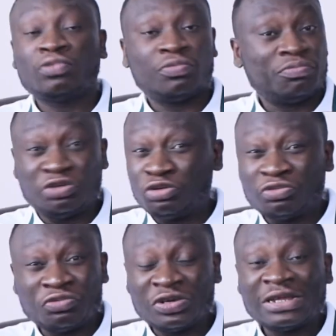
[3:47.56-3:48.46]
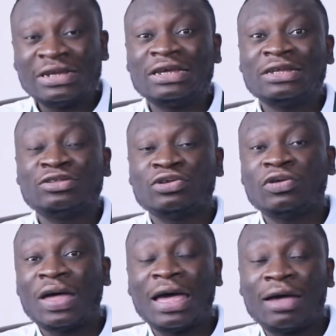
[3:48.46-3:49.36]
you really need to know
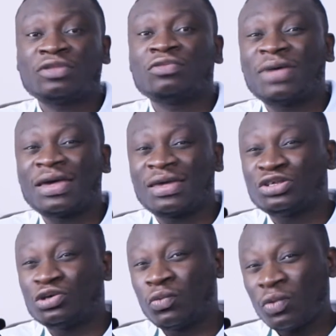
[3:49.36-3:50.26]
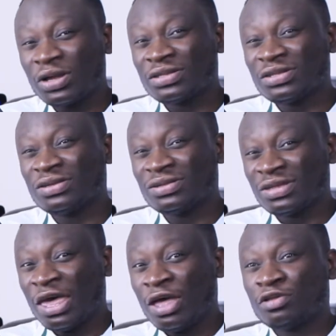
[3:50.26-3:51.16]
how to market your qualities
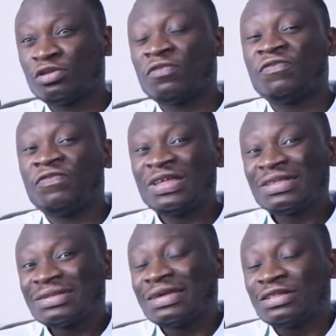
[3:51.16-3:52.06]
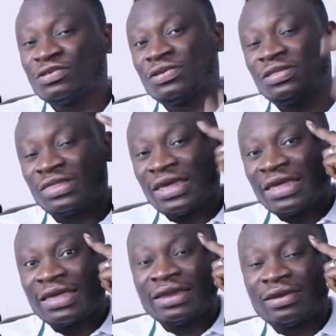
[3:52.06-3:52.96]
to fit into the
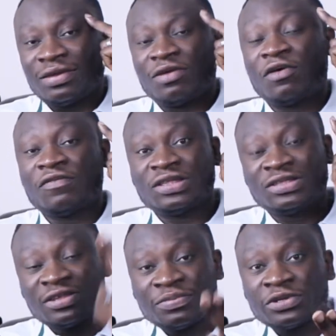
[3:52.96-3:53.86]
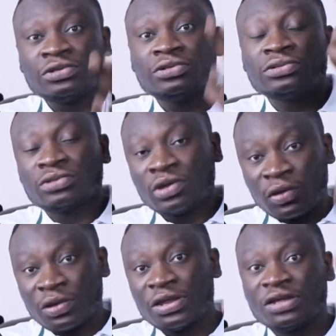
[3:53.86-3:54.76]
thinking of a typical
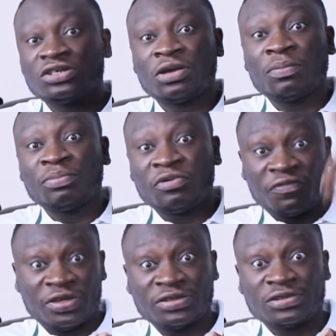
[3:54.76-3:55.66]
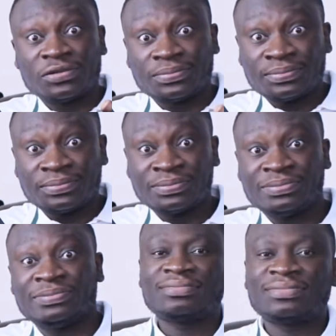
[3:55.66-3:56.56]
college professor.
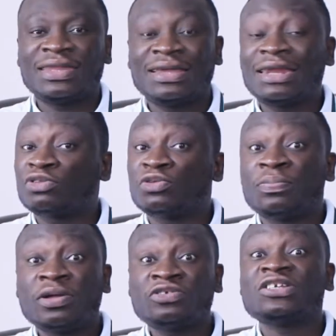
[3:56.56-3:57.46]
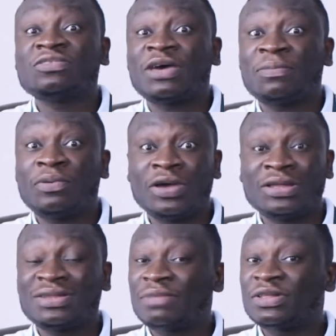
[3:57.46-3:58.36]
Now, to buttress my point,
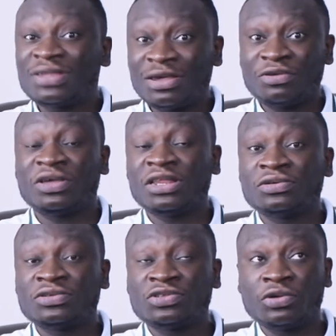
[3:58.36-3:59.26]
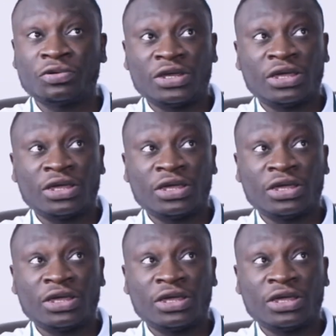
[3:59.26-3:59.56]
let me tell you a little story.